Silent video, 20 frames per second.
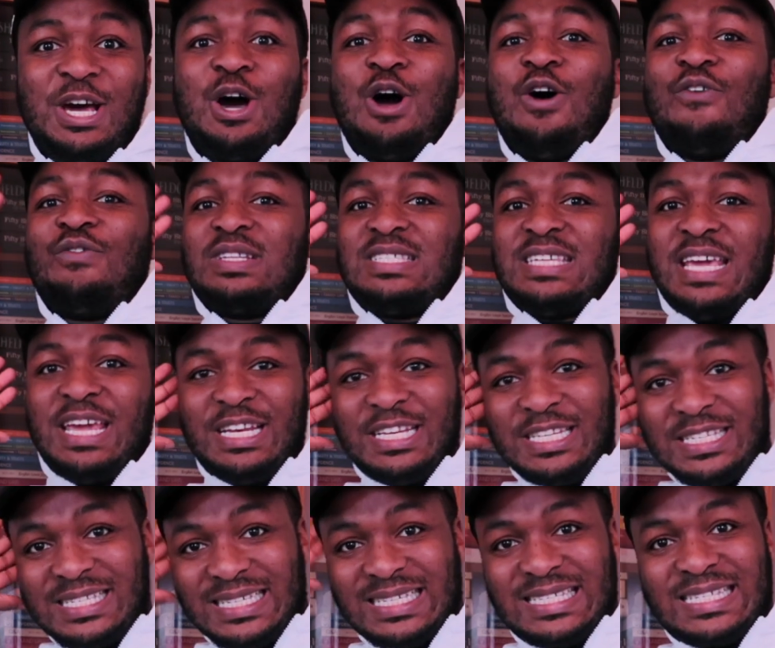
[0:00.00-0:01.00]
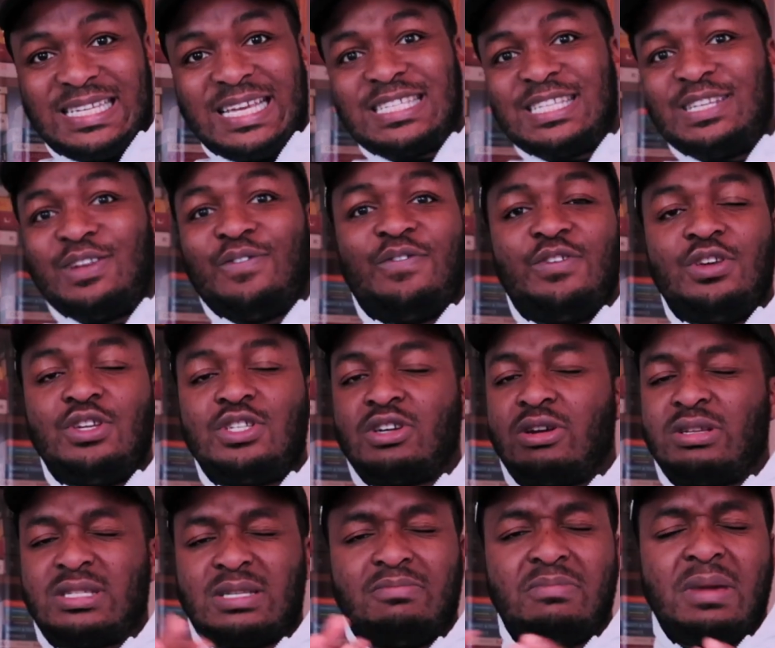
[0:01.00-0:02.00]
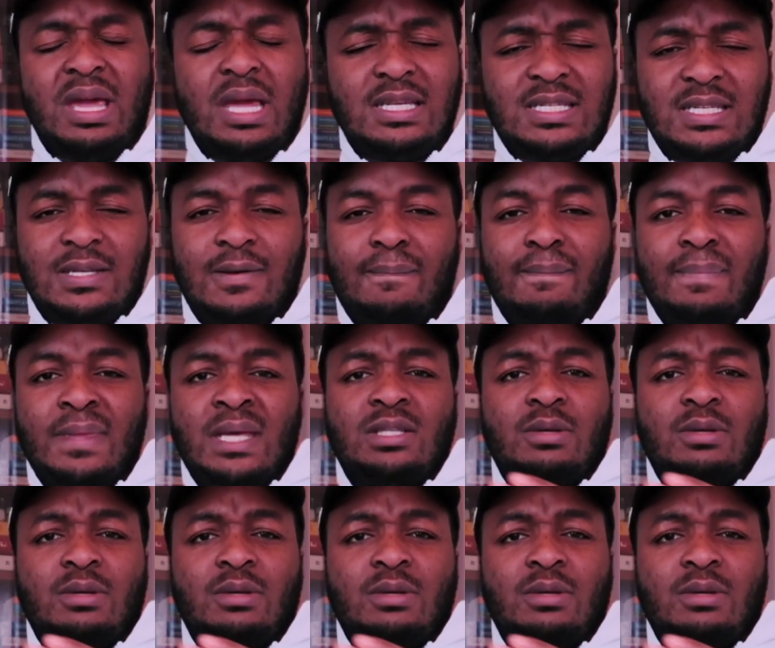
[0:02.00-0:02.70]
of attaining success in the future. It's amazing.